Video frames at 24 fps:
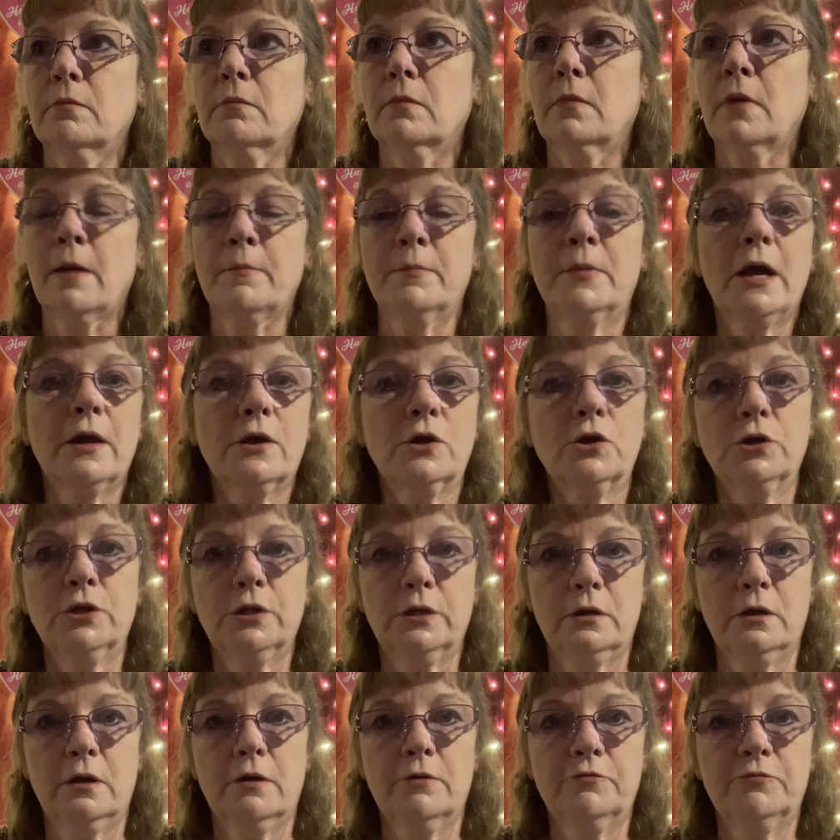I'm not good
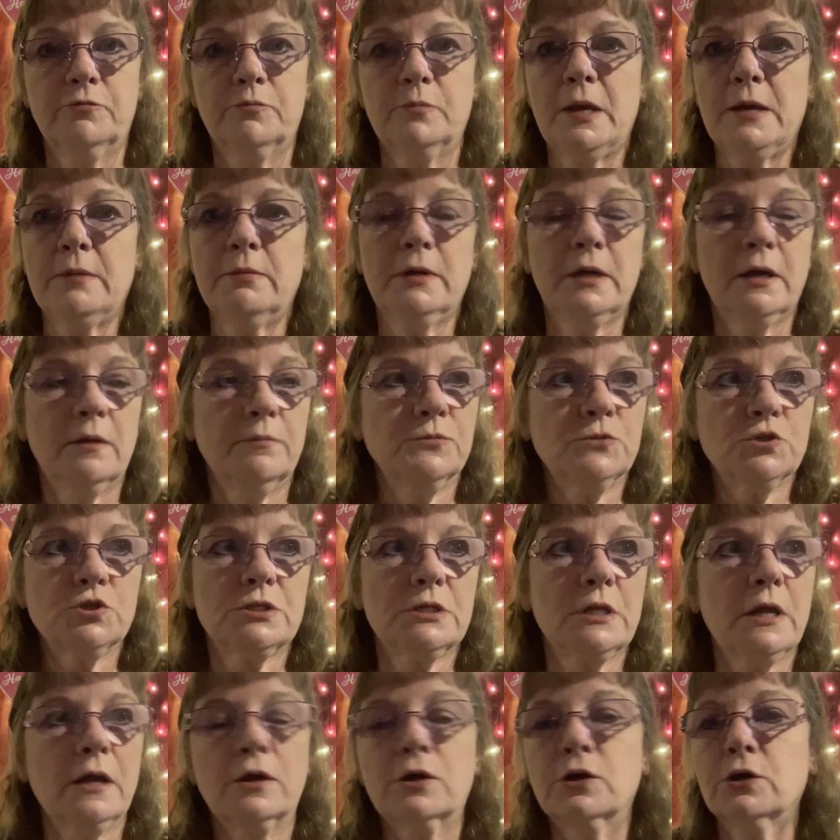enough. Maybe I'm just
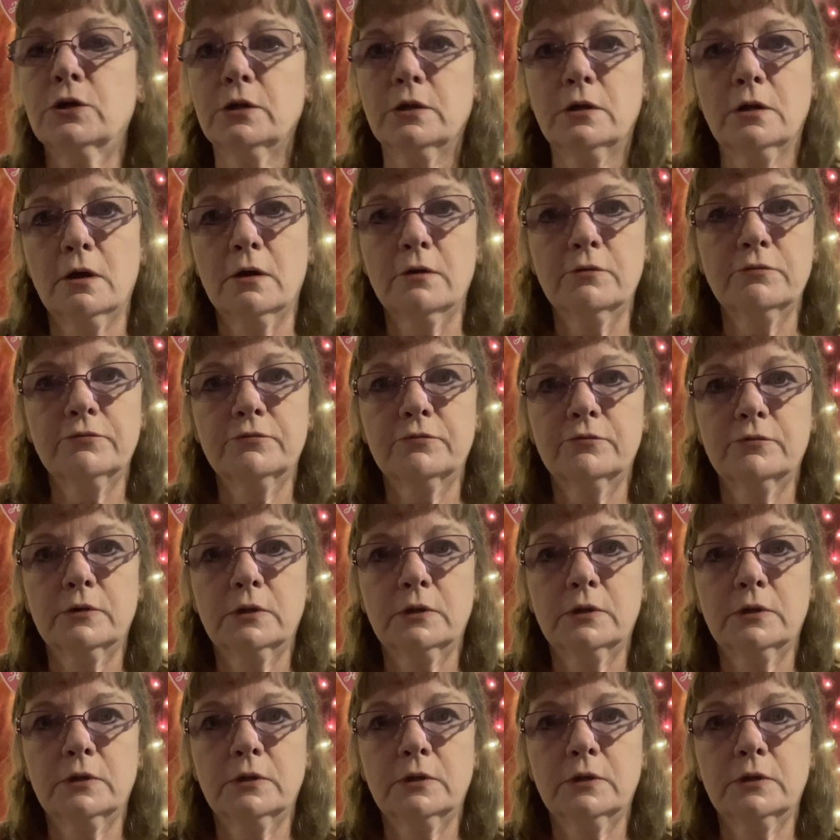not good enough.